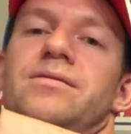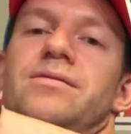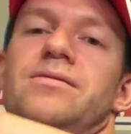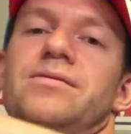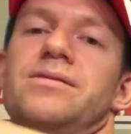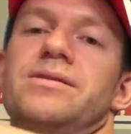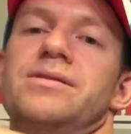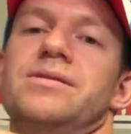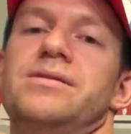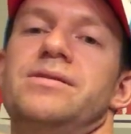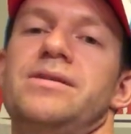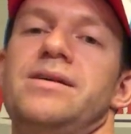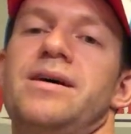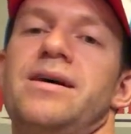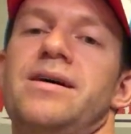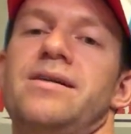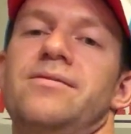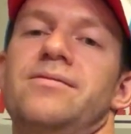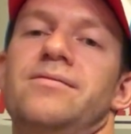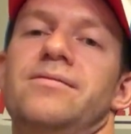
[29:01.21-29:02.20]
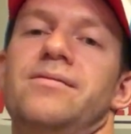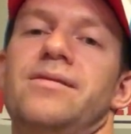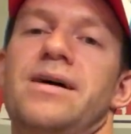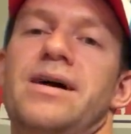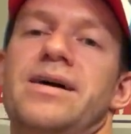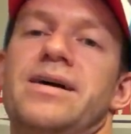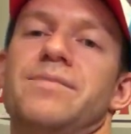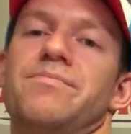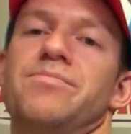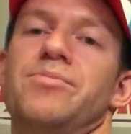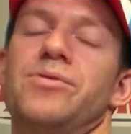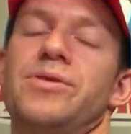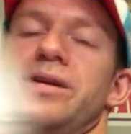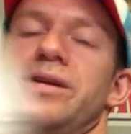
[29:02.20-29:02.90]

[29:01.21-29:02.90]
You can see how I can